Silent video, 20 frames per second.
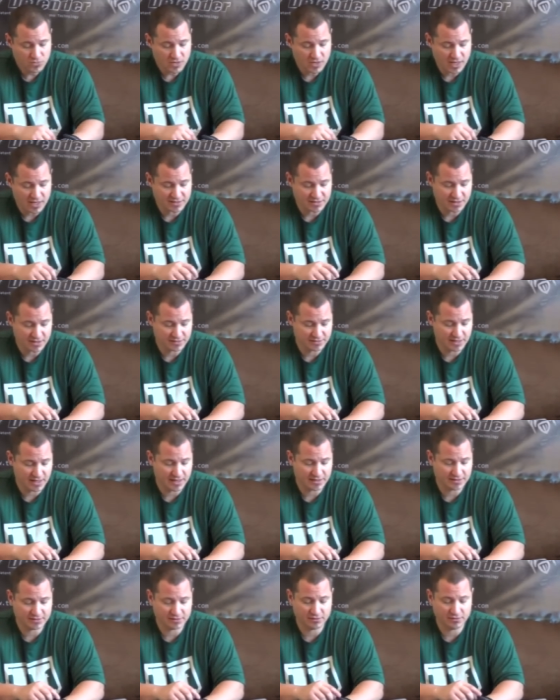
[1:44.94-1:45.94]
It
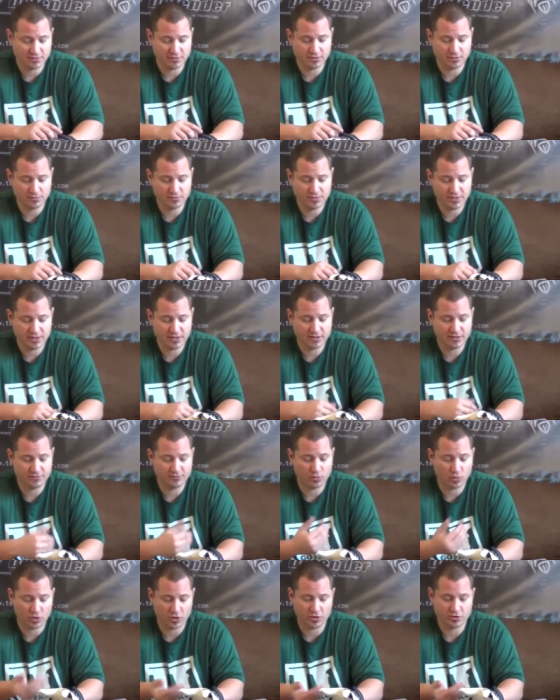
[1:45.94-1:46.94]
takes a little bit
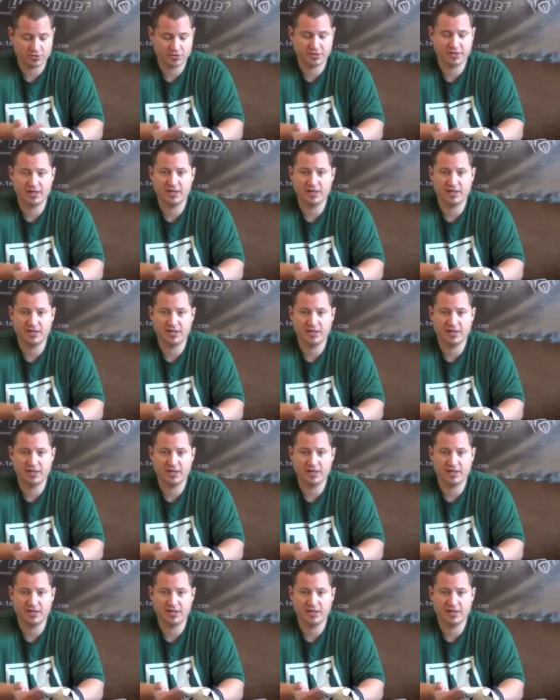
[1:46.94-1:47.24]
of work to